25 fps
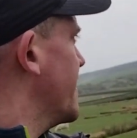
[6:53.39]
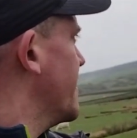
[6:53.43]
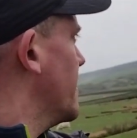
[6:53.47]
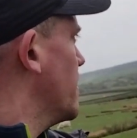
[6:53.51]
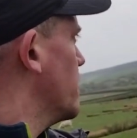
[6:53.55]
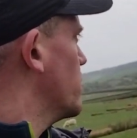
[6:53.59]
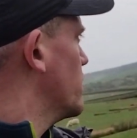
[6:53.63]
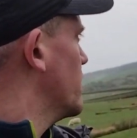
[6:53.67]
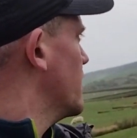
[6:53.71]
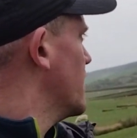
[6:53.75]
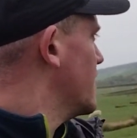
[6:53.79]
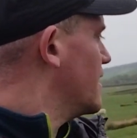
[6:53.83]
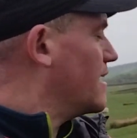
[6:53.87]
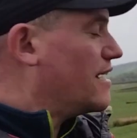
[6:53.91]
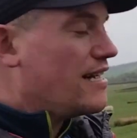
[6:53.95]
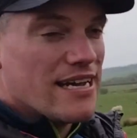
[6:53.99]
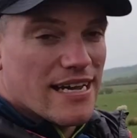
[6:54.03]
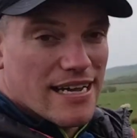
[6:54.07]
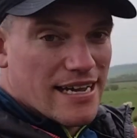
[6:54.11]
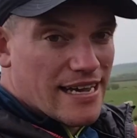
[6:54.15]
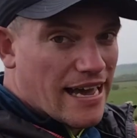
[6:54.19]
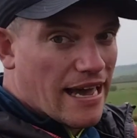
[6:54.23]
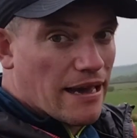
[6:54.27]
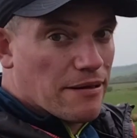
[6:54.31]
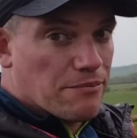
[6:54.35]
Now,
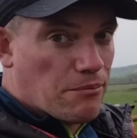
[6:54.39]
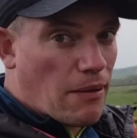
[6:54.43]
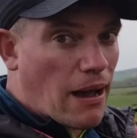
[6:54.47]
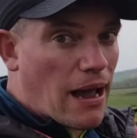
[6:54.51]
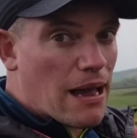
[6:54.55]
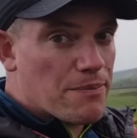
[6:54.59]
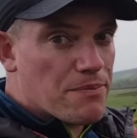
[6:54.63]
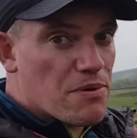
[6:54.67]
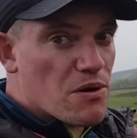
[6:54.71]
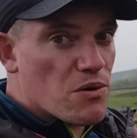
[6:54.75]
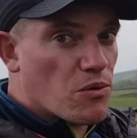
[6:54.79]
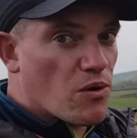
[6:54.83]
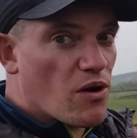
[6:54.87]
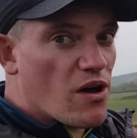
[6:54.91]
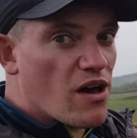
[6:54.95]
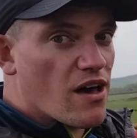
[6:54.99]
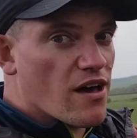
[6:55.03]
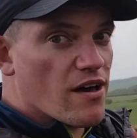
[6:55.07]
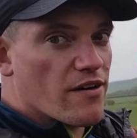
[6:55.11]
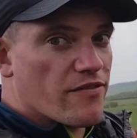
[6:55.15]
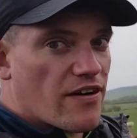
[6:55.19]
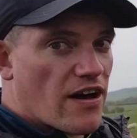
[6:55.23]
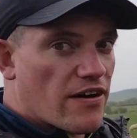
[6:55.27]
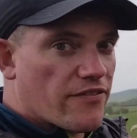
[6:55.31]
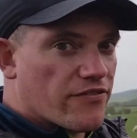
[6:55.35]
it might be
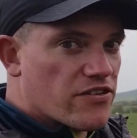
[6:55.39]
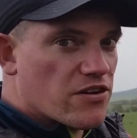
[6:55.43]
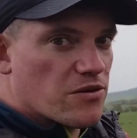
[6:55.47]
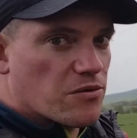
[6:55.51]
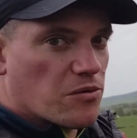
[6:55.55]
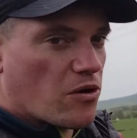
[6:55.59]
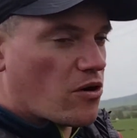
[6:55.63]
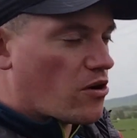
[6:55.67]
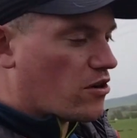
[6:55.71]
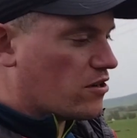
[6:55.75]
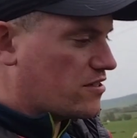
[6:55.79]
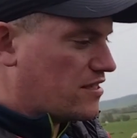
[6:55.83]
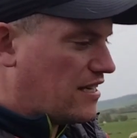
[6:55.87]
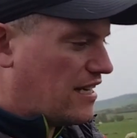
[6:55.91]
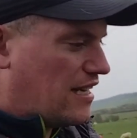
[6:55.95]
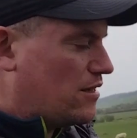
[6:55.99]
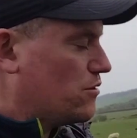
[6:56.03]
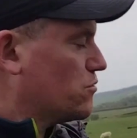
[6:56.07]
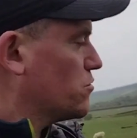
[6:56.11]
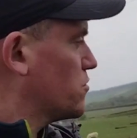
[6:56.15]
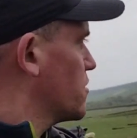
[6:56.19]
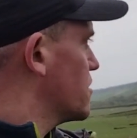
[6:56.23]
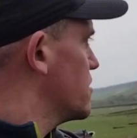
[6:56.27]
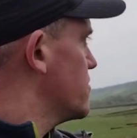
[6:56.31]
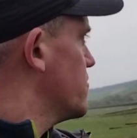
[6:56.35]
worth having a walk
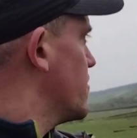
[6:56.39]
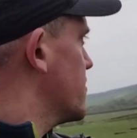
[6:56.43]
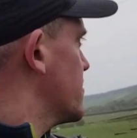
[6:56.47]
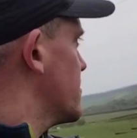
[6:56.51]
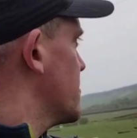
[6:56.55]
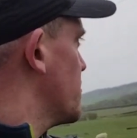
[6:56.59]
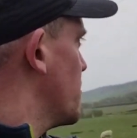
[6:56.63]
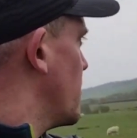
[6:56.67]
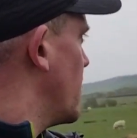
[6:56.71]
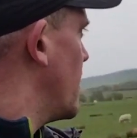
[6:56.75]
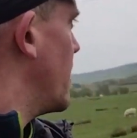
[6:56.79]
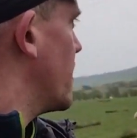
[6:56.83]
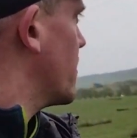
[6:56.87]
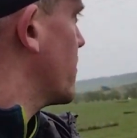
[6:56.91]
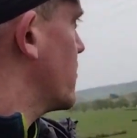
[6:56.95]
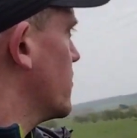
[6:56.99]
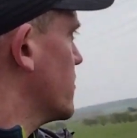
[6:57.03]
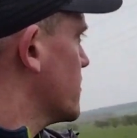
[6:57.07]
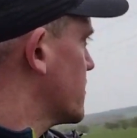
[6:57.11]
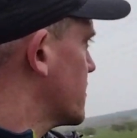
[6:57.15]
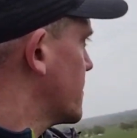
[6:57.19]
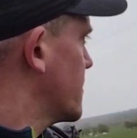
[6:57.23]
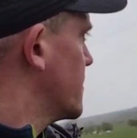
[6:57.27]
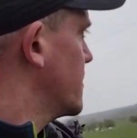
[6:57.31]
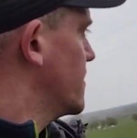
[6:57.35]
down to the reservoir
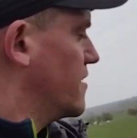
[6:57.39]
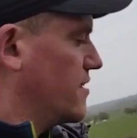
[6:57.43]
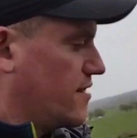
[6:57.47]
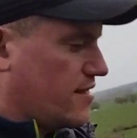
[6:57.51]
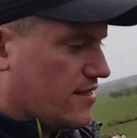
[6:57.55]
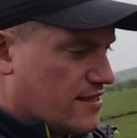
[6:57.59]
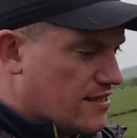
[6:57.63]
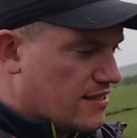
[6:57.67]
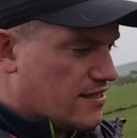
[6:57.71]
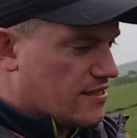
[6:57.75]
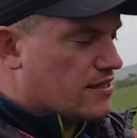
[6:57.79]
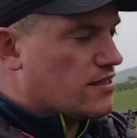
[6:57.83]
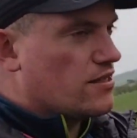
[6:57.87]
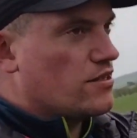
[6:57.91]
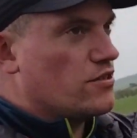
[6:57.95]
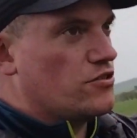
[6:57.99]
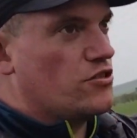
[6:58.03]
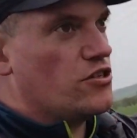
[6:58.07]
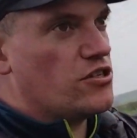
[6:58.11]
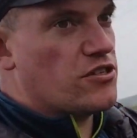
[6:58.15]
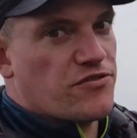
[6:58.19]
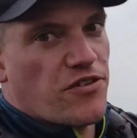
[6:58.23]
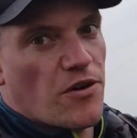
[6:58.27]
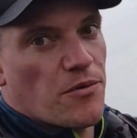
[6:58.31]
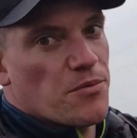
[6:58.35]
because
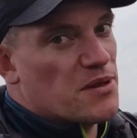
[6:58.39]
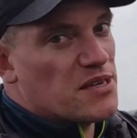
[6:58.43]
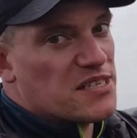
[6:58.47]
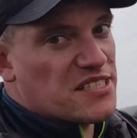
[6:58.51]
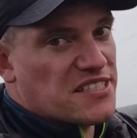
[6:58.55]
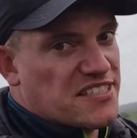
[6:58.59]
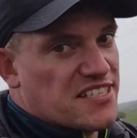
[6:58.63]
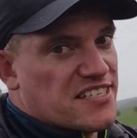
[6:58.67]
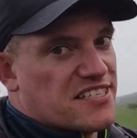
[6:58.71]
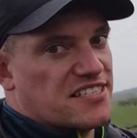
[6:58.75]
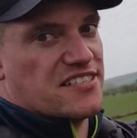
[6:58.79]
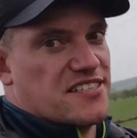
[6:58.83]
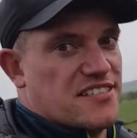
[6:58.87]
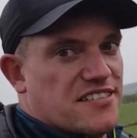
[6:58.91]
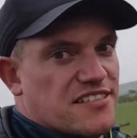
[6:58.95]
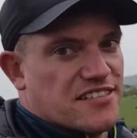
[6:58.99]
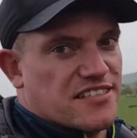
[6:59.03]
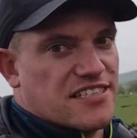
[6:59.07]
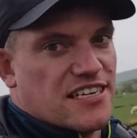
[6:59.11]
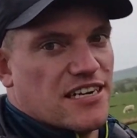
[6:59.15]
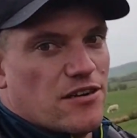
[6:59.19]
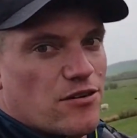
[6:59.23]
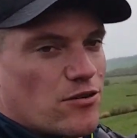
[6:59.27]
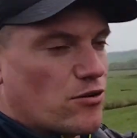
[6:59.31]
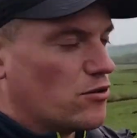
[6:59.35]
just from this distance
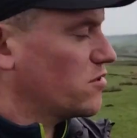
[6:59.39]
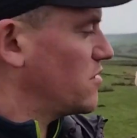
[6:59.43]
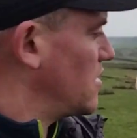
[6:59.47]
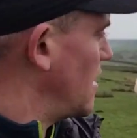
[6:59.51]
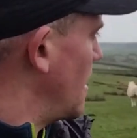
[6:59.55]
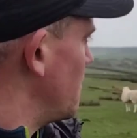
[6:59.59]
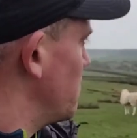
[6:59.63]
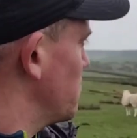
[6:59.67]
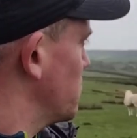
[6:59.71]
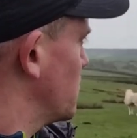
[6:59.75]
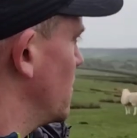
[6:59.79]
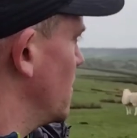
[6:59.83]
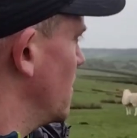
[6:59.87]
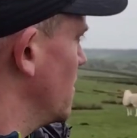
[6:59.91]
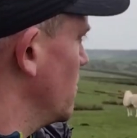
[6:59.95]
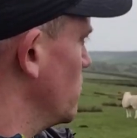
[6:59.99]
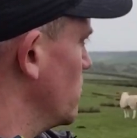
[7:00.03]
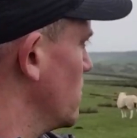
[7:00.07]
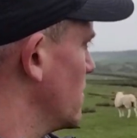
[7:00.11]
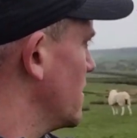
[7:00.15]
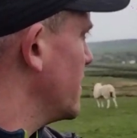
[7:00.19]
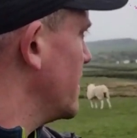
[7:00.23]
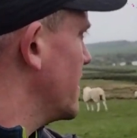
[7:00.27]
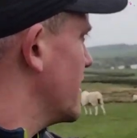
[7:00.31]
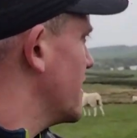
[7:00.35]
it looks
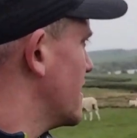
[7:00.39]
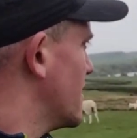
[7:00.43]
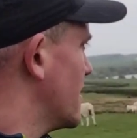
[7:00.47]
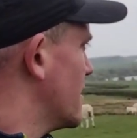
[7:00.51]
absolutely